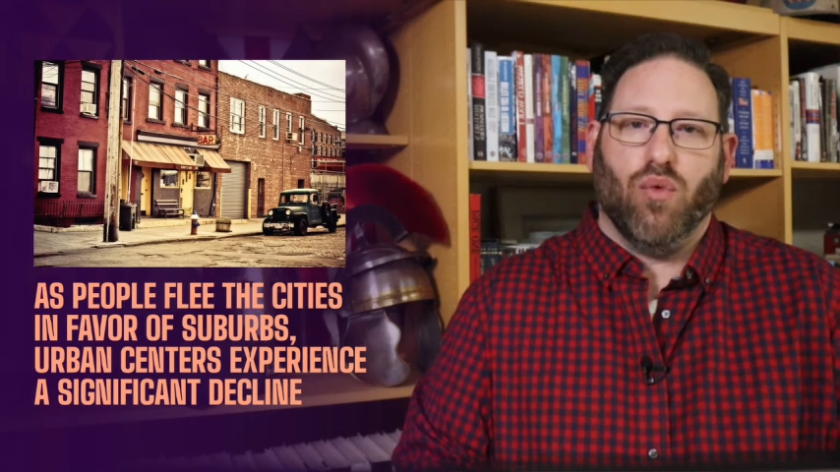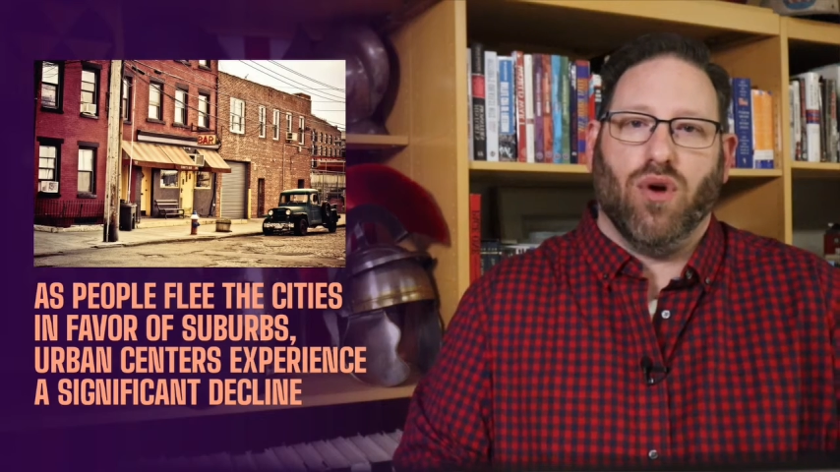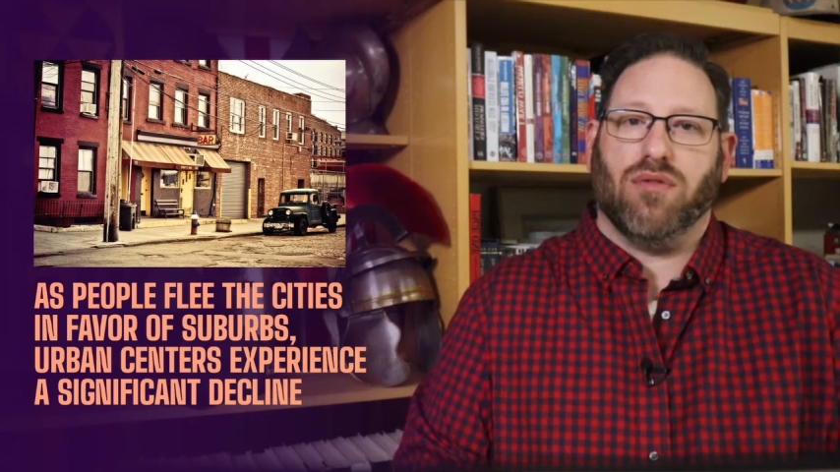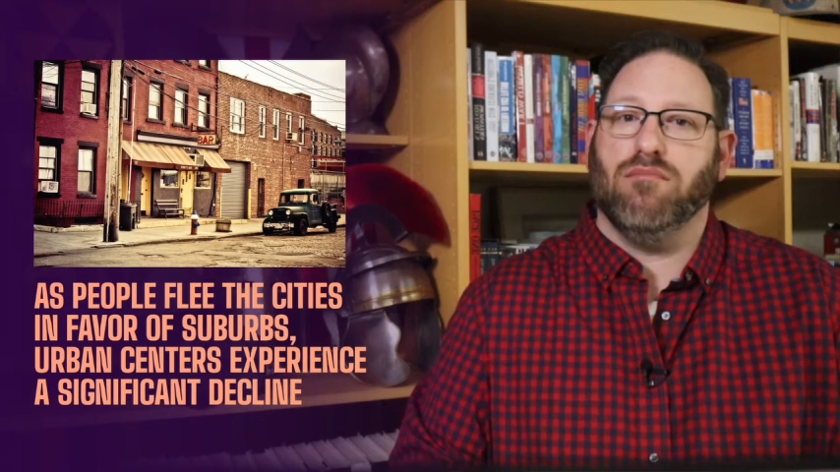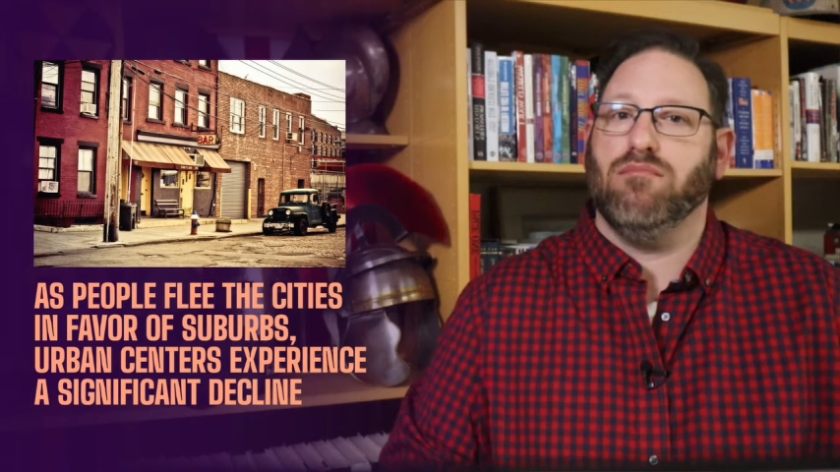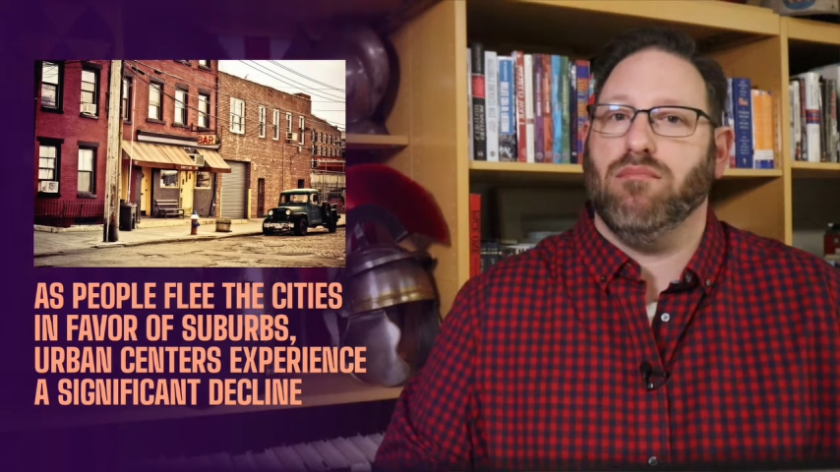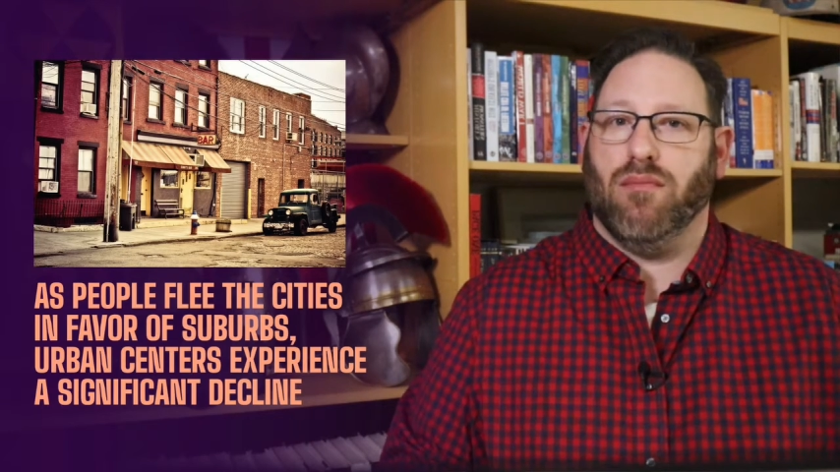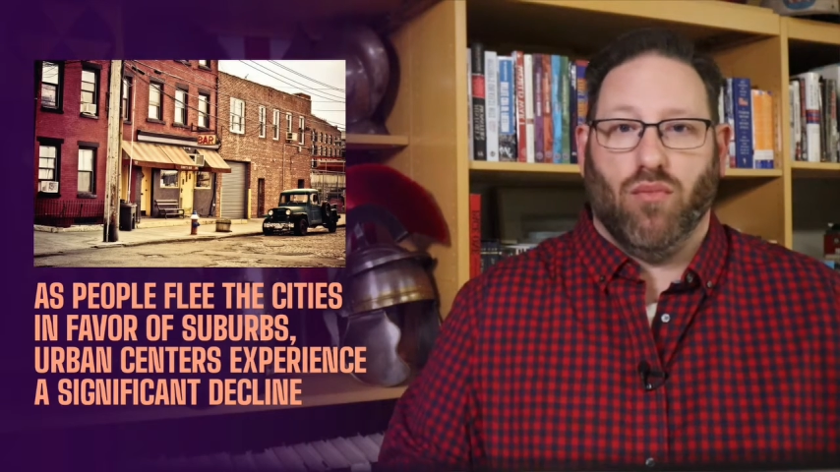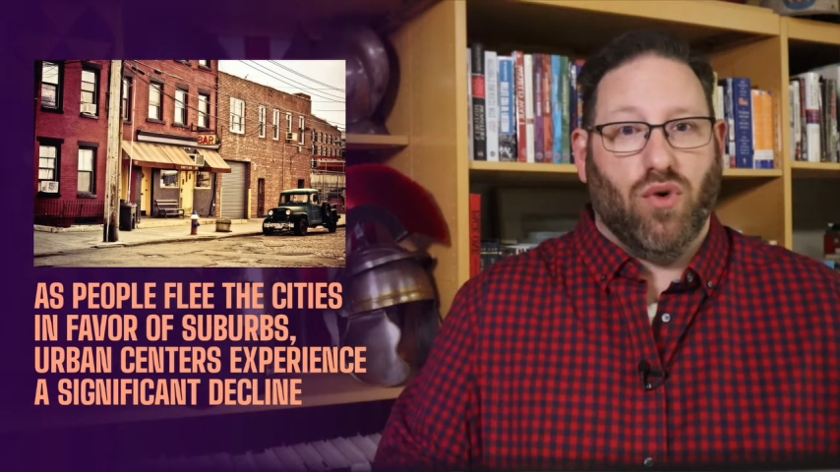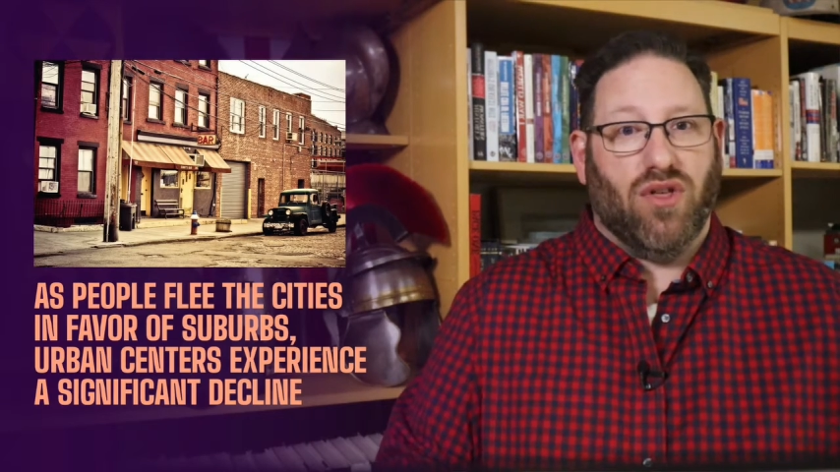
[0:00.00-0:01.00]

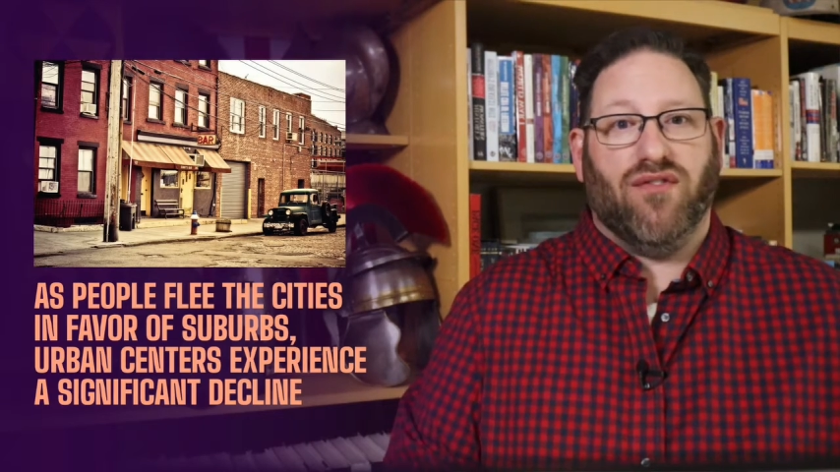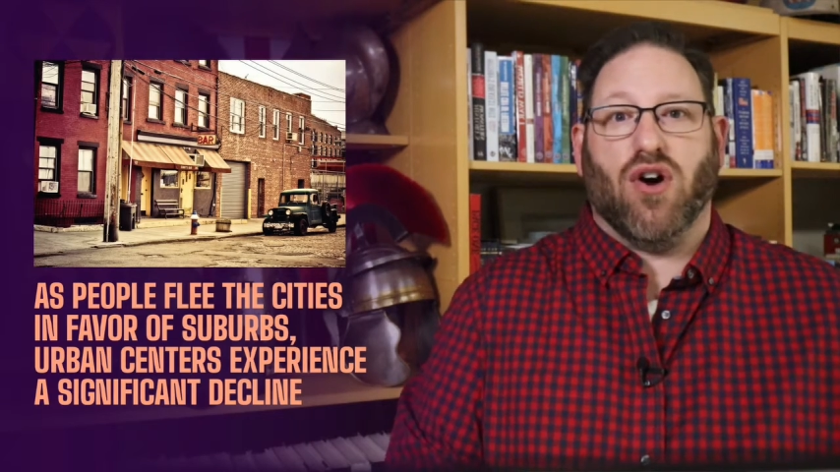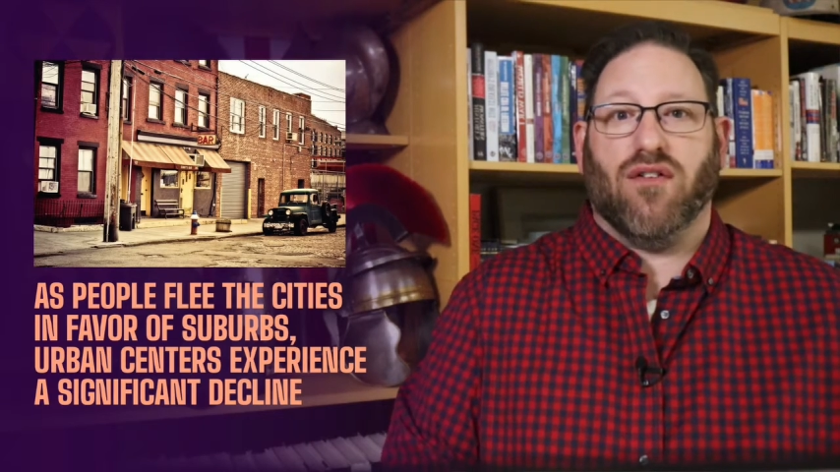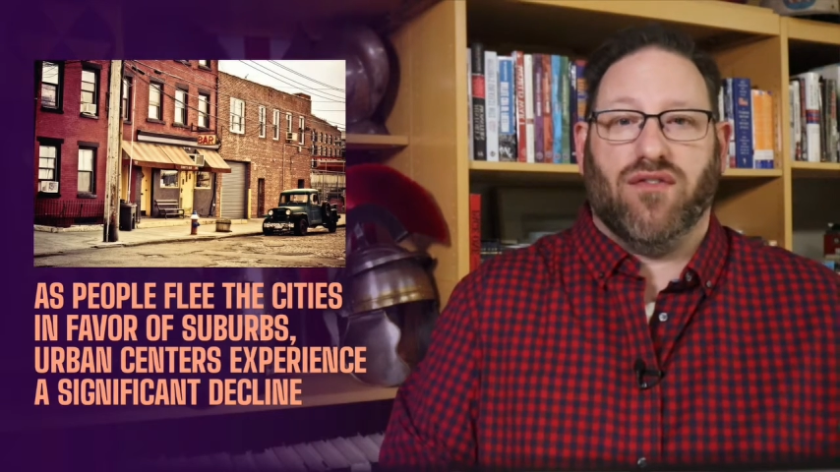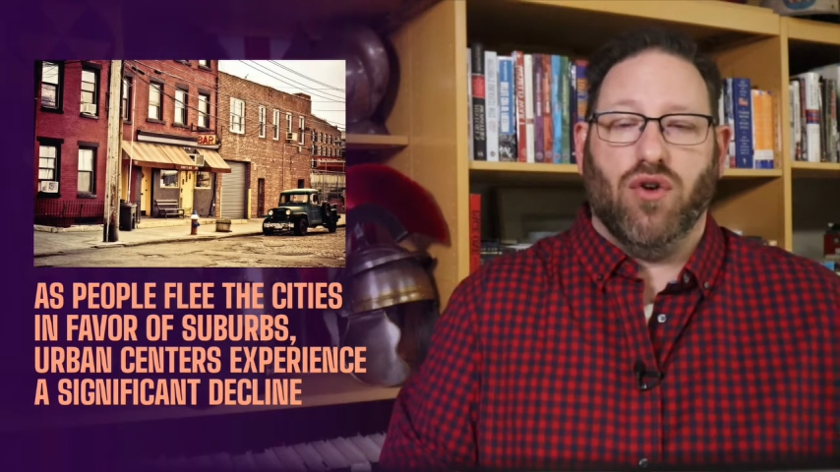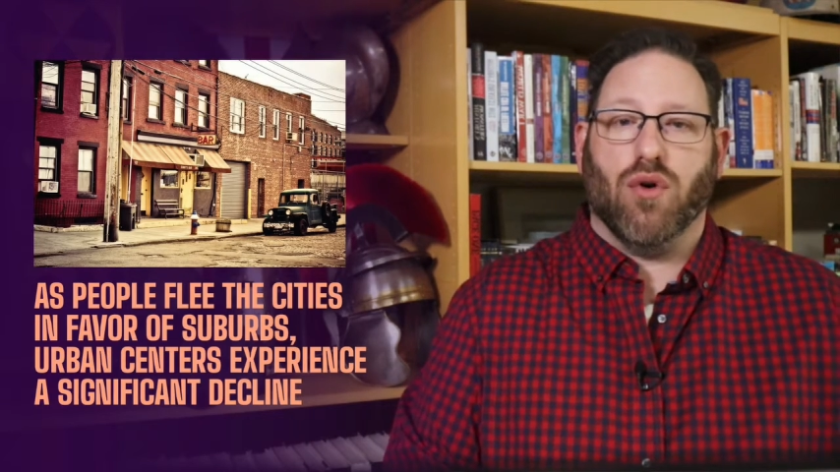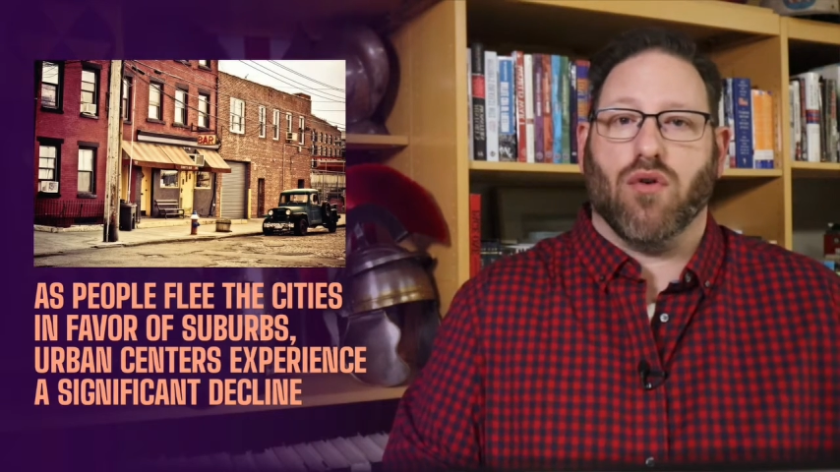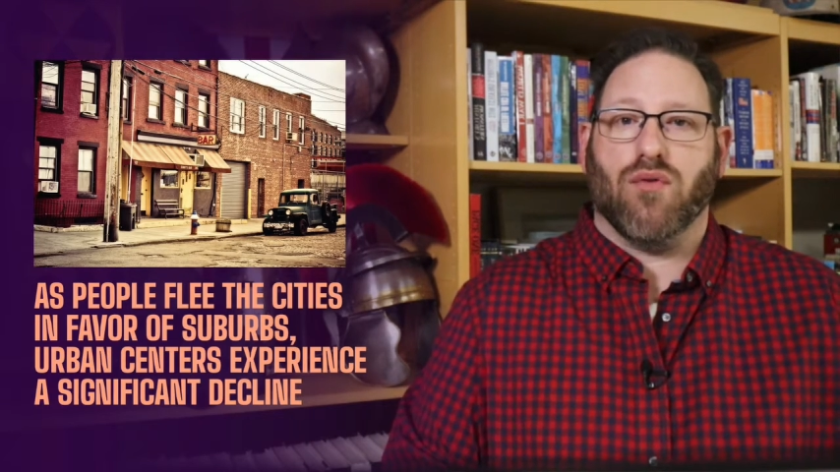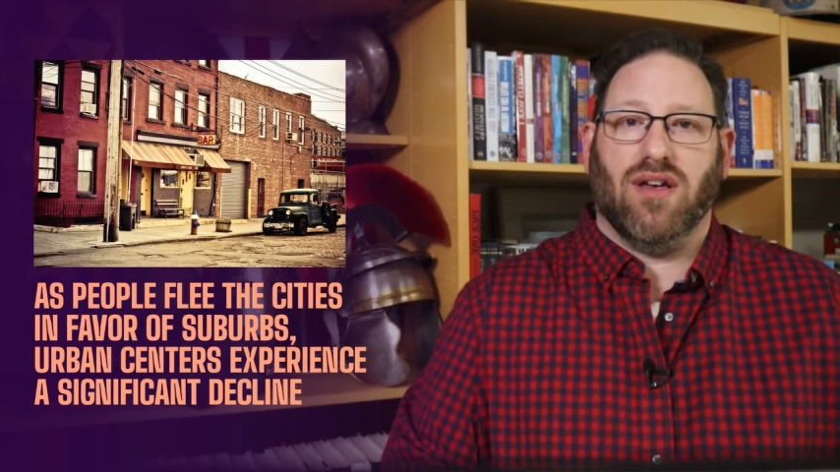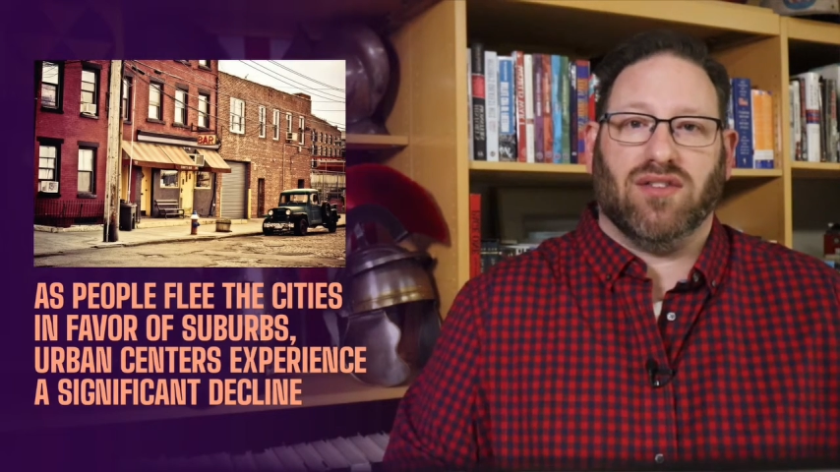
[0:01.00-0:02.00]
with far
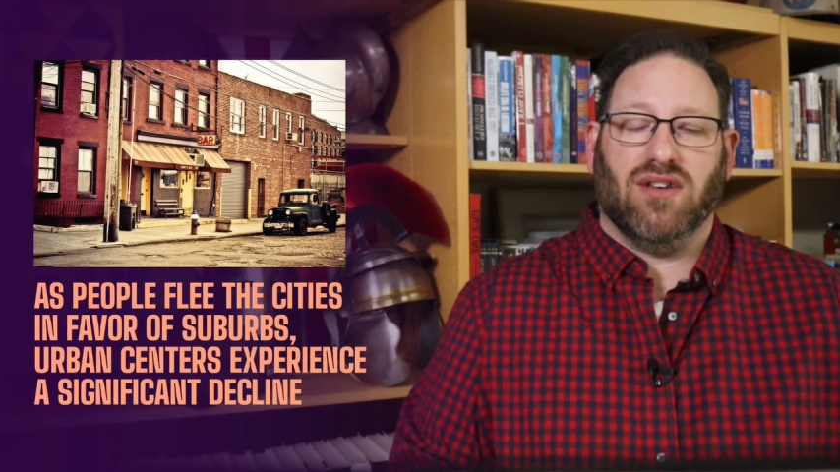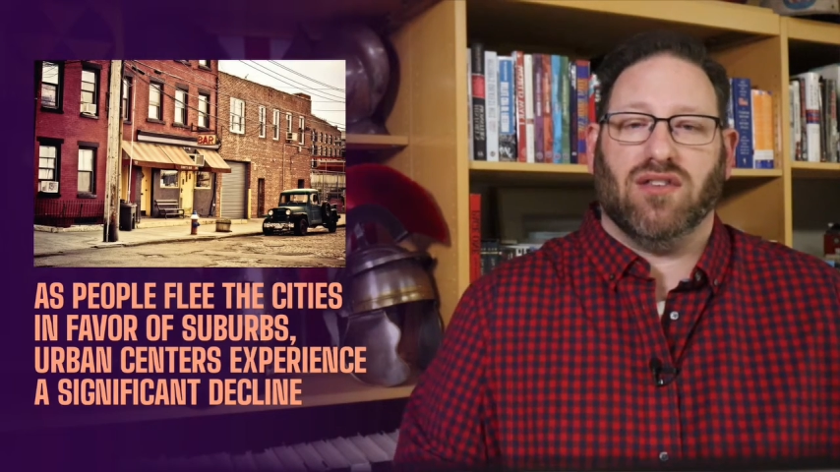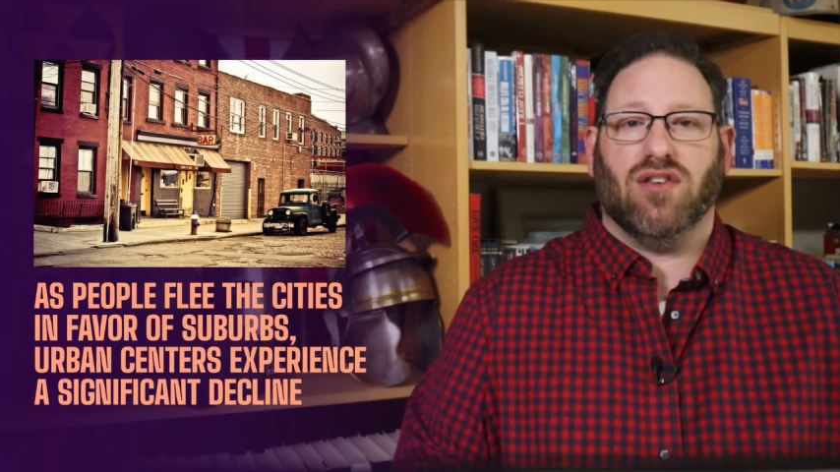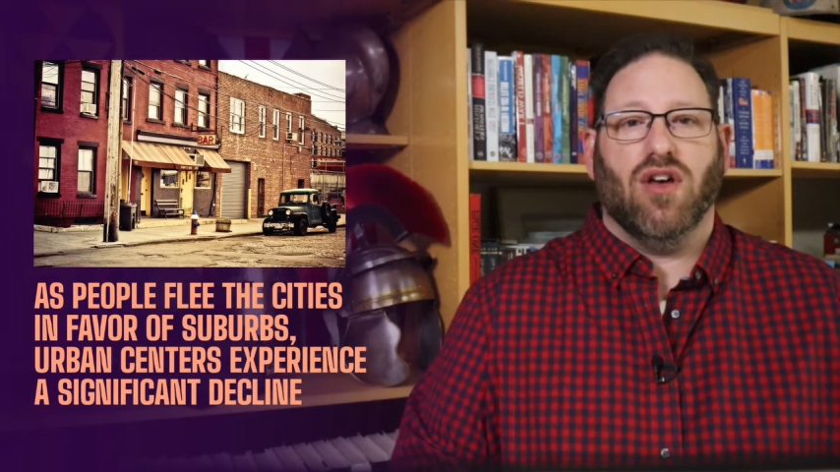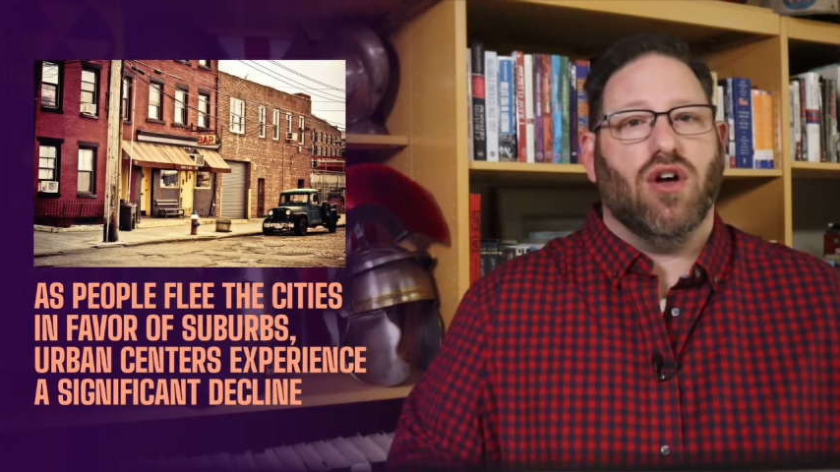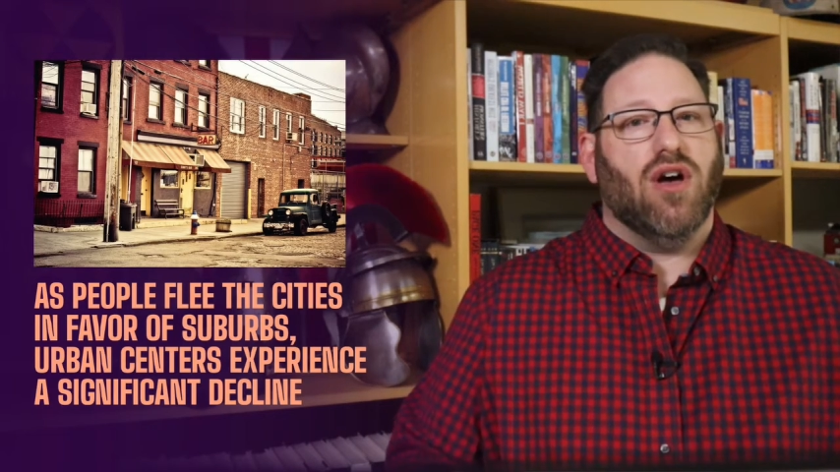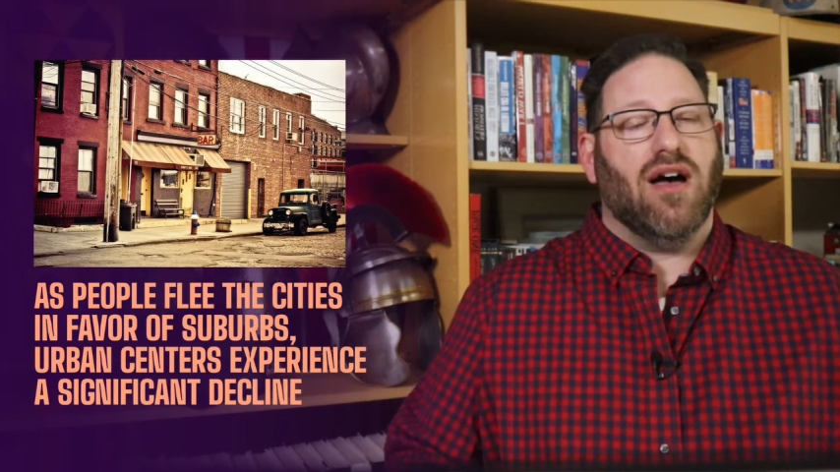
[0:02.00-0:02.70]
fewer residents.